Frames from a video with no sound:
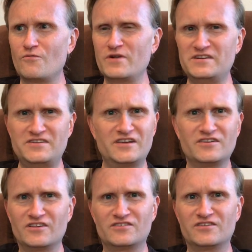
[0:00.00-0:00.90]

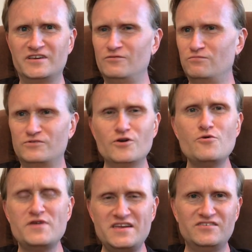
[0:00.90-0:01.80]
ridiculously
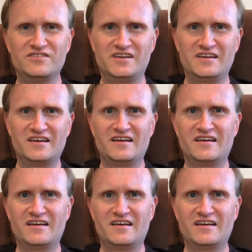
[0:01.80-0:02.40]
too easy